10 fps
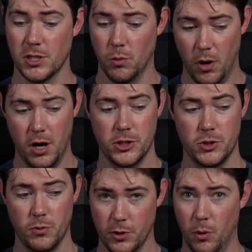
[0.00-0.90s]
a wash
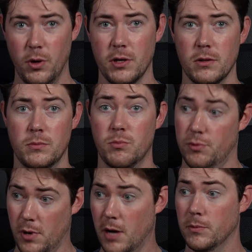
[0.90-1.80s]
or an oil.
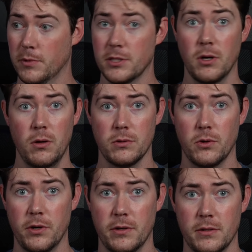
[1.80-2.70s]
Probably Nuln
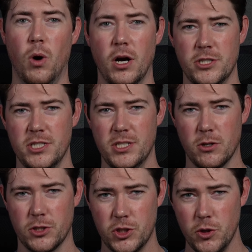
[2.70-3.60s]
oil. Washes are
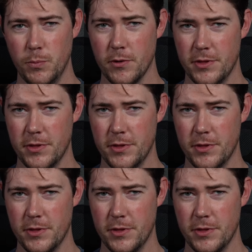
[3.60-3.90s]
super